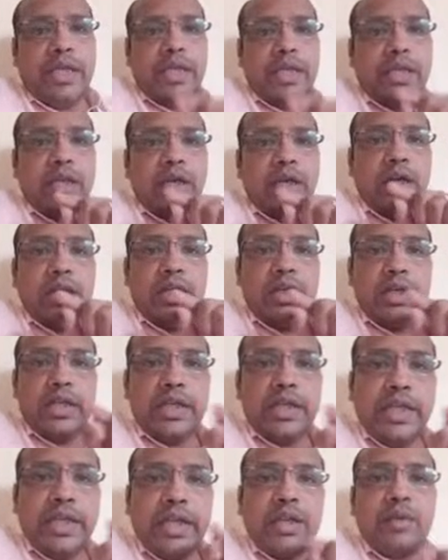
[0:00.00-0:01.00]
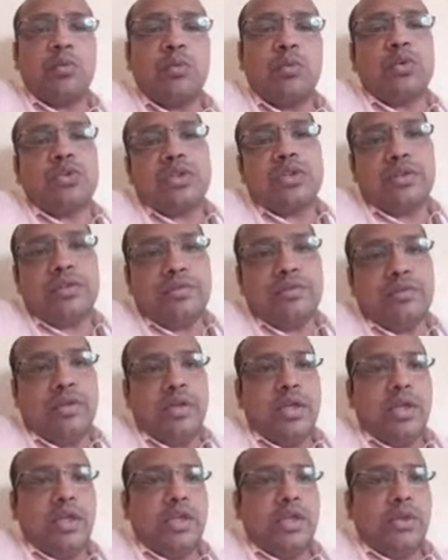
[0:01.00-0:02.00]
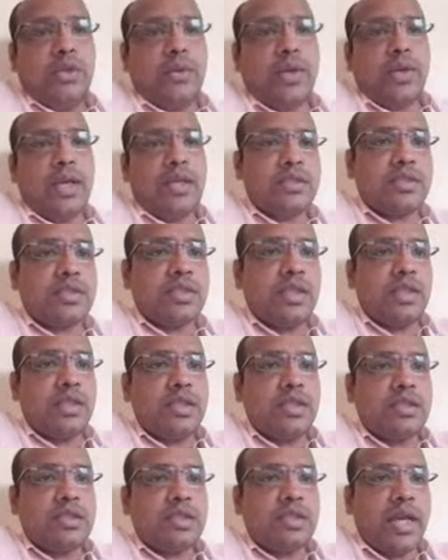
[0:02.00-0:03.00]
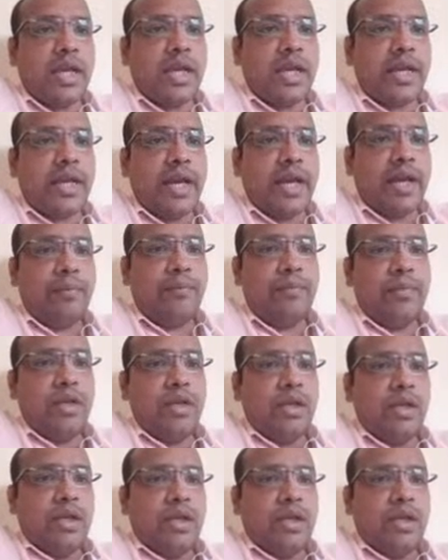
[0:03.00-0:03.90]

in a linear motion. You can see this diagram.